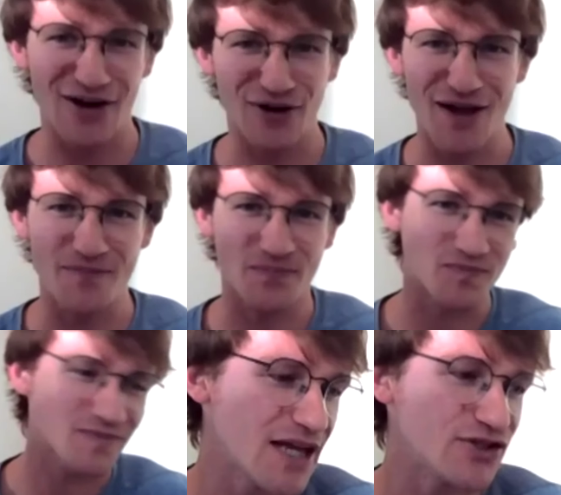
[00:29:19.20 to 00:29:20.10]
right? Okay.
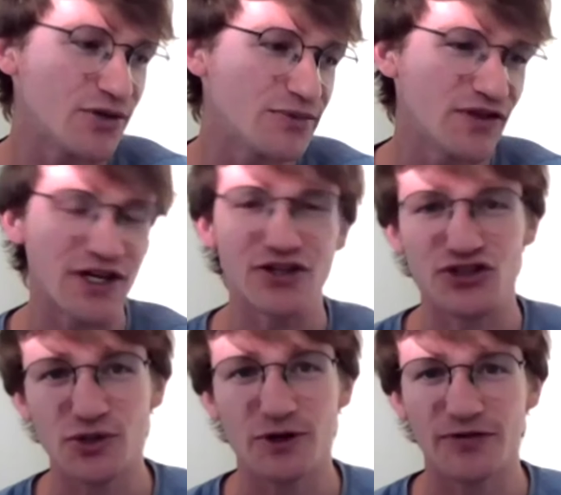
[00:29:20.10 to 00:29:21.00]
In terms of the
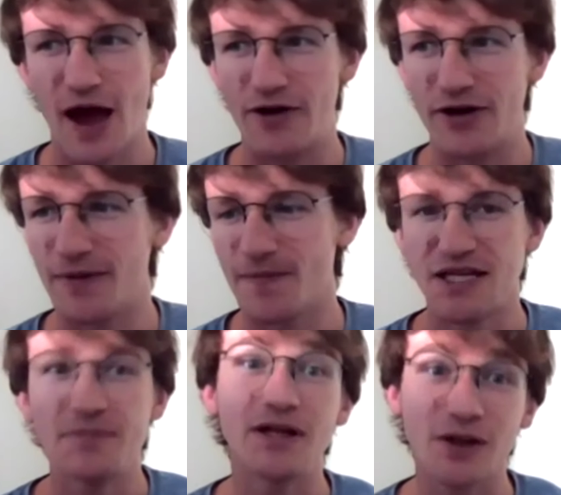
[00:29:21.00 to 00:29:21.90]
consumer founder,
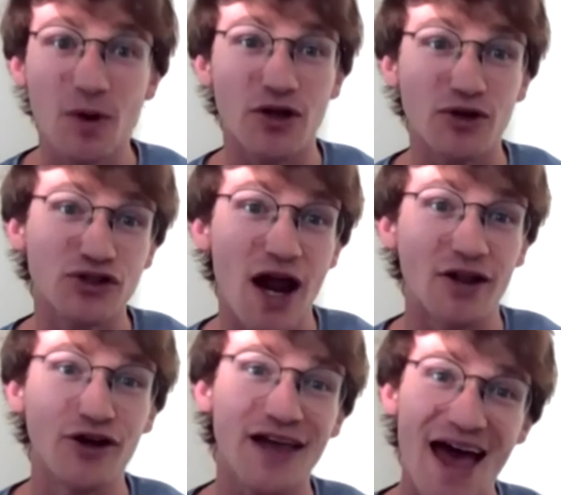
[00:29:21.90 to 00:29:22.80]
typically what you're trying
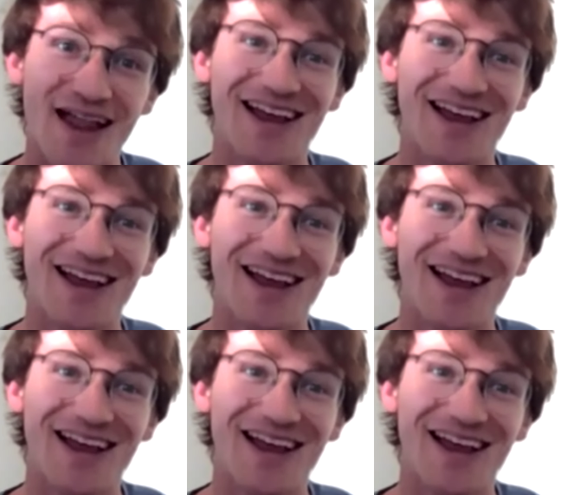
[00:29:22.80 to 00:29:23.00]
to look at,